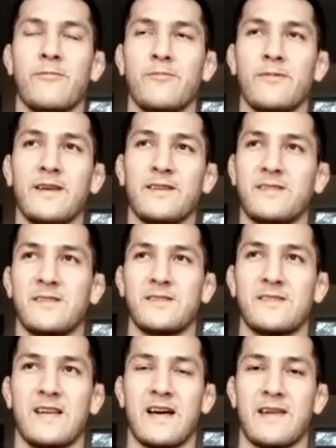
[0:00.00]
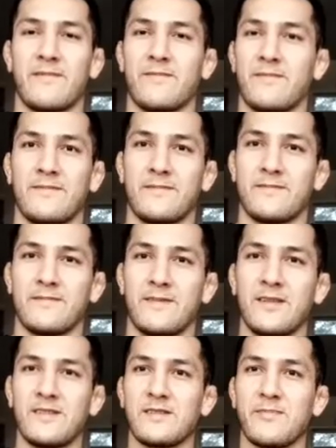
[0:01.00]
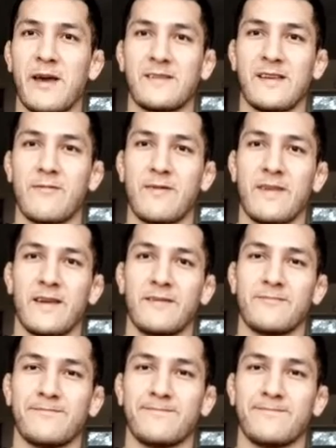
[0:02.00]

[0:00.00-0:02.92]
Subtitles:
It's just like it just makes everything